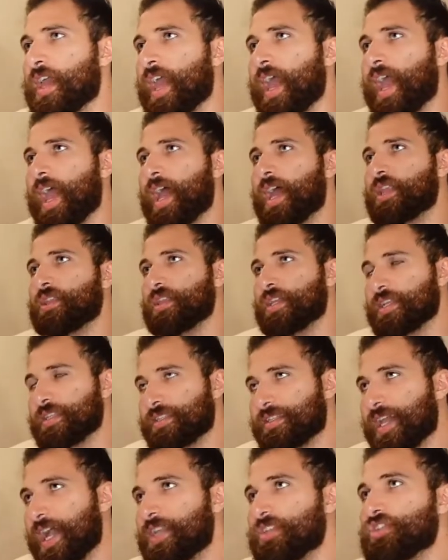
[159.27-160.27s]
And the
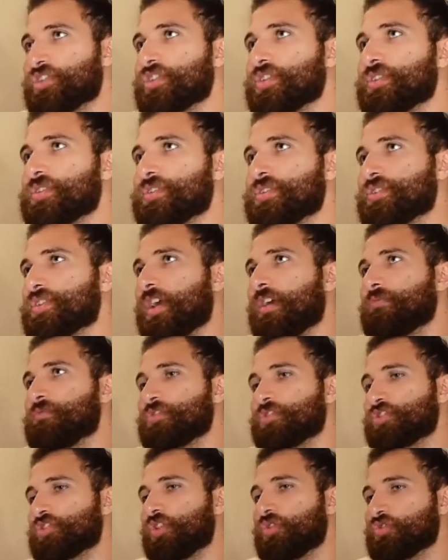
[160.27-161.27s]
intentions of
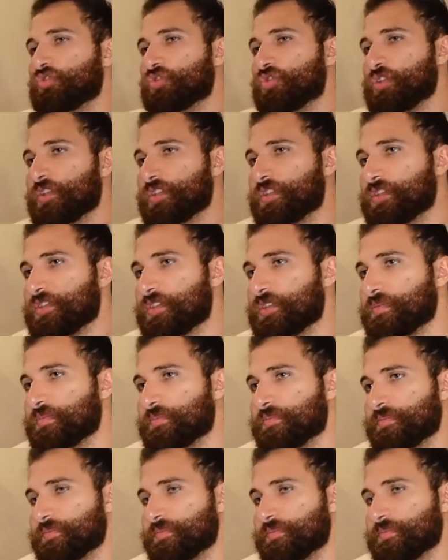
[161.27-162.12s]
the socialist